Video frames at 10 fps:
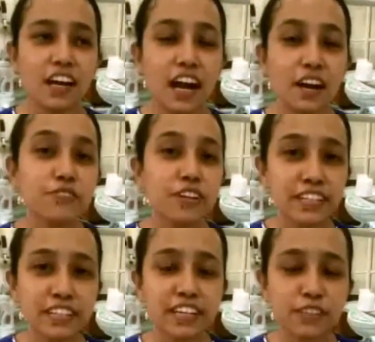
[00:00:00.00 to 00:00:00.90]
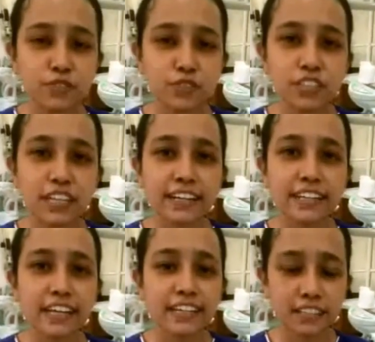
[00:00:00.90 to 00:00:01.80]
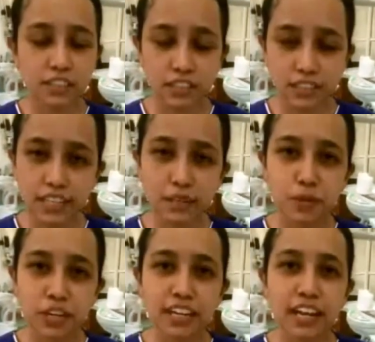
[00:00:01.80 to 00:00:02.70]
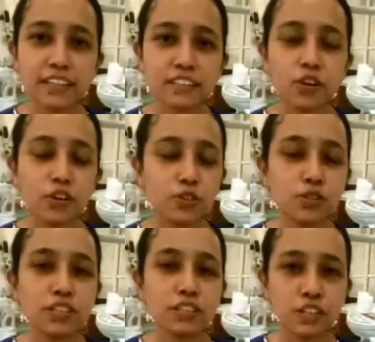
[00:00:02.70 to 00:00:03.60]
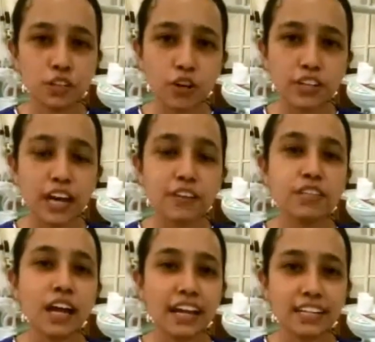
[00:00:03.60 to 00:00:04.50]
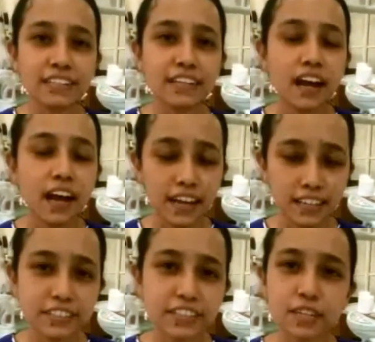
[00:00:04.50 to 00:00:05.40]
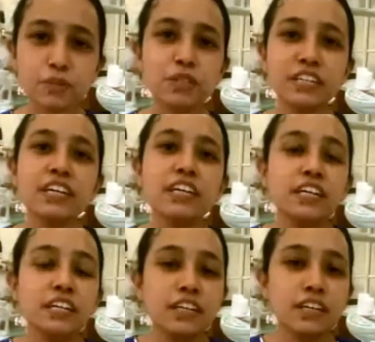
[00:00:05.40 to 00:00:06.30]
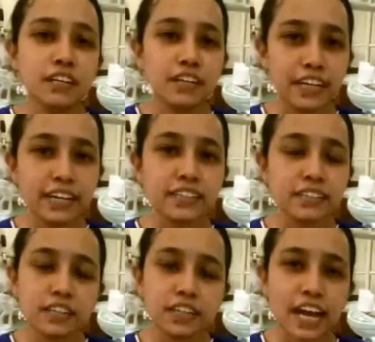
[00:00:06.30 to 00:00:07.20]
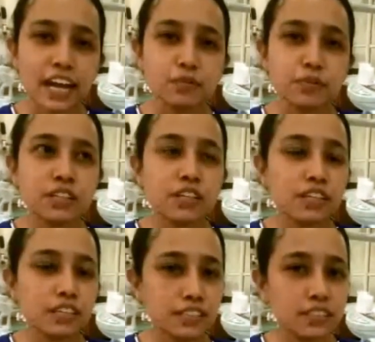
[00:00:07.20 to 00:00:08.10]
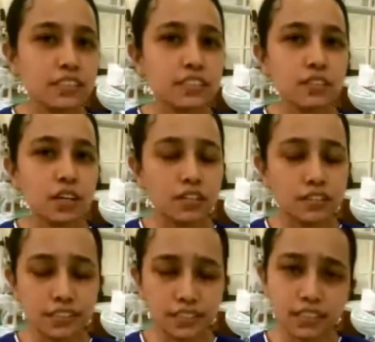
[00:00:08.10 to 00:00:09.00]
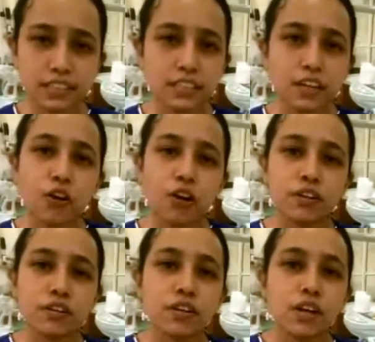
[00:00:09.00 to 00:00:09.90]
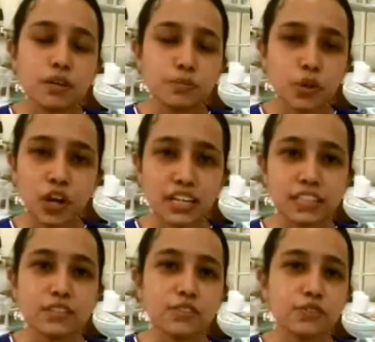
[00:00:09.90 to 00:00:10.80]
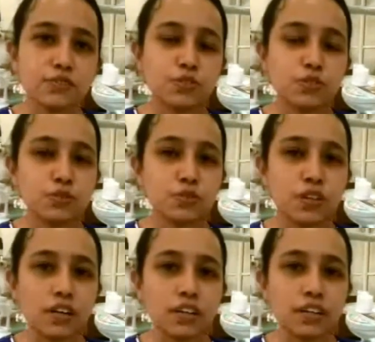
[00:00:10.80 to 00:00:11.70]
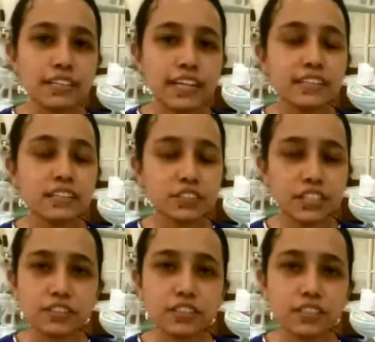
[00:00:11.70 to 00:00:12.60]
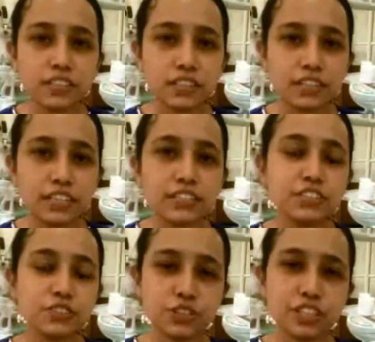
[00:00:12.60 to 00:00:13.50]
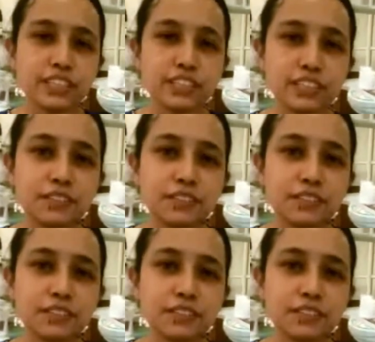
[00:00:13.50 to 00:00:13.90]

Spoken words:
I'm very grateful that I came here and got to learn a lot. I will highly recommend AHEAD Academy, either in Delhi or Mohali, to get general dentistry training.